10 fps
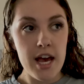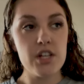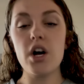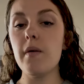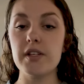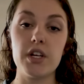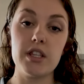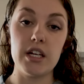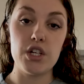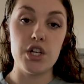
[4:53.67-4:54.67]
is always a good
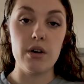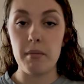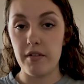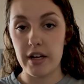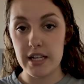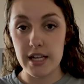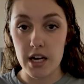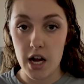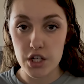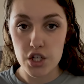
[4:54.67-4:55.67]
thing to do. I'm never gonna say
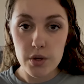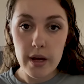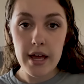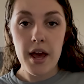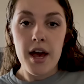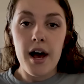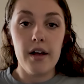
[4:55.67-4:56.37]
not to do it.